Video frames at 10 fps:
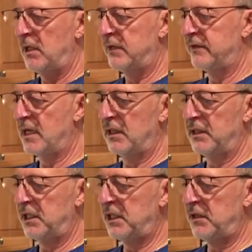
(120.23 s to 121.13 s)
It's got
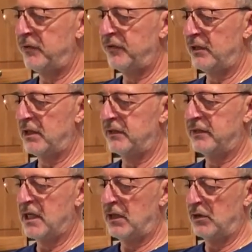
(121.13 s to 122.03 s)
leaves, it's
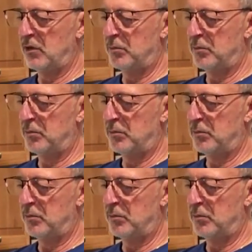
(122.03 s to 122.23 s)
got a little